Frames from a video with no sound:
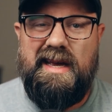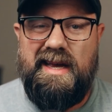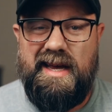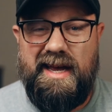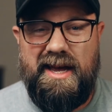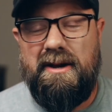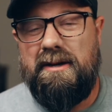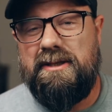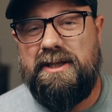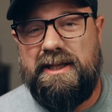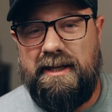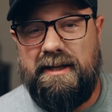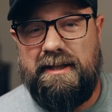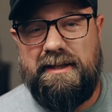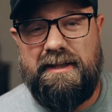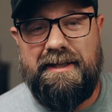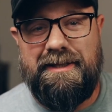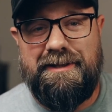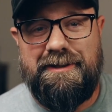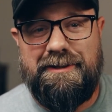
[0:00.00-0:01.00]
In all
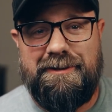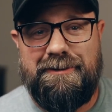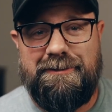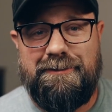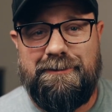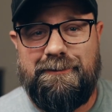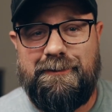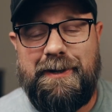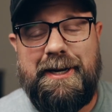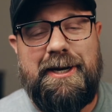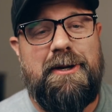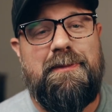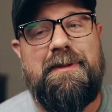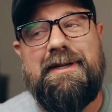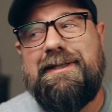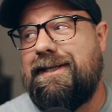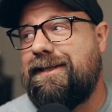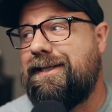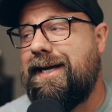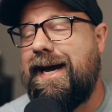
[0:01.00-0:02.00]
seriousness, ranking your
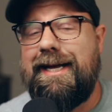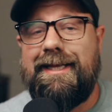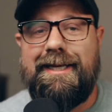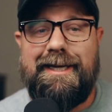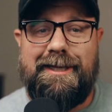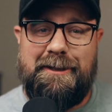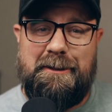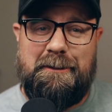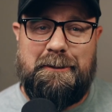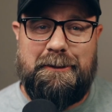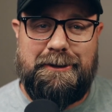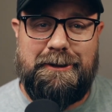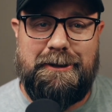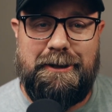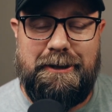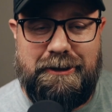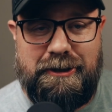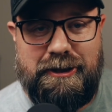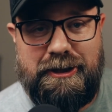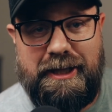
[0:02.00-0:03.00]
business highly in local
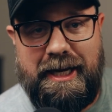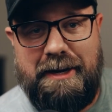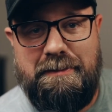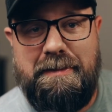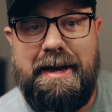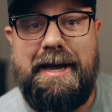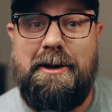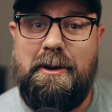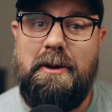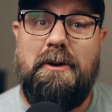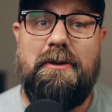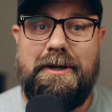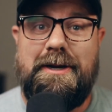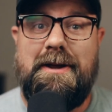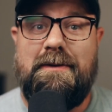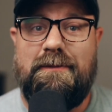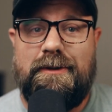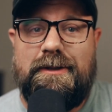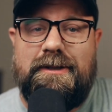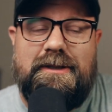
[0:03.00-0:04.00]
search can make all the
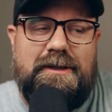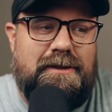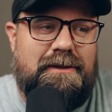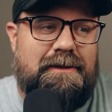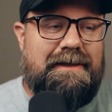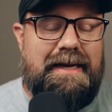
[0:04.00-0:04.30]
difference.